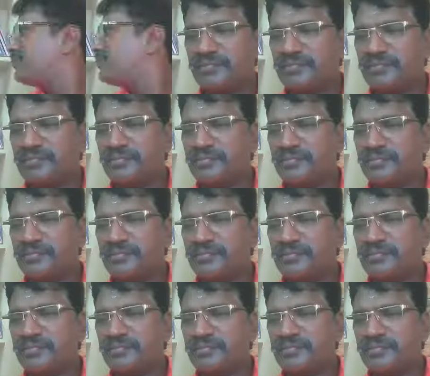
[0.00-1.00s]

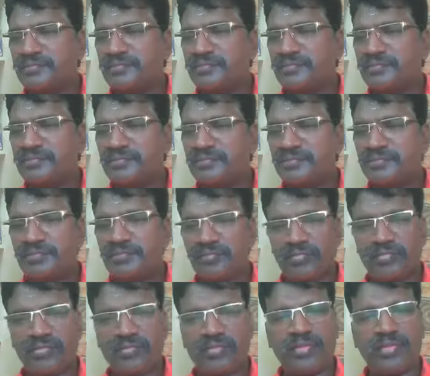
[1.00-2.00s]

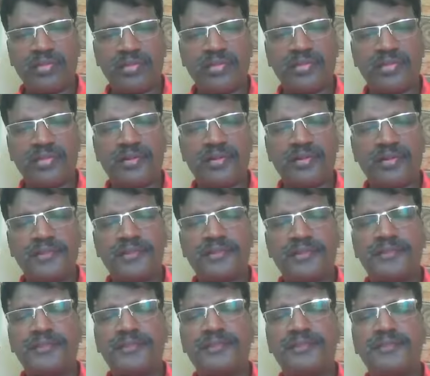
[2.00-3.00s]

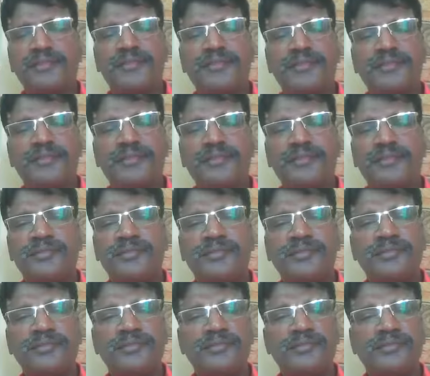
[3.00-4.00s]

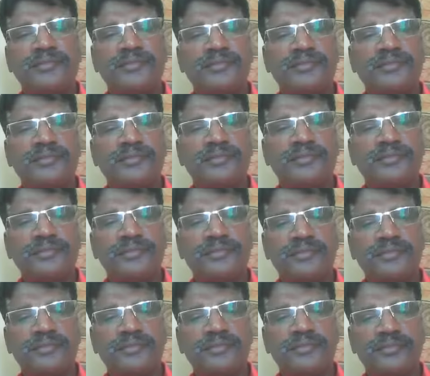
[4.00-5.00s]

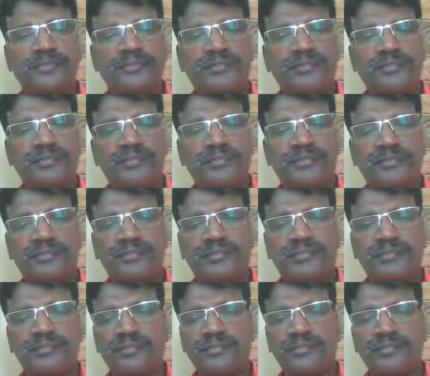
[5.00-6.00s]

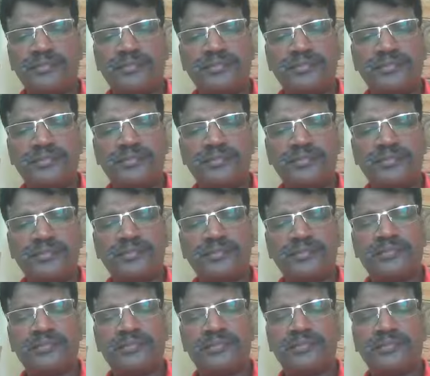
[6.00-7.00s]

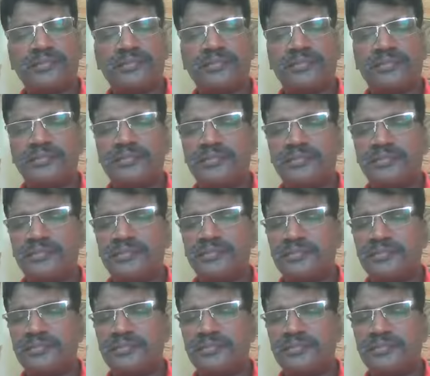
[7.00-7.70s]
(no one is talking)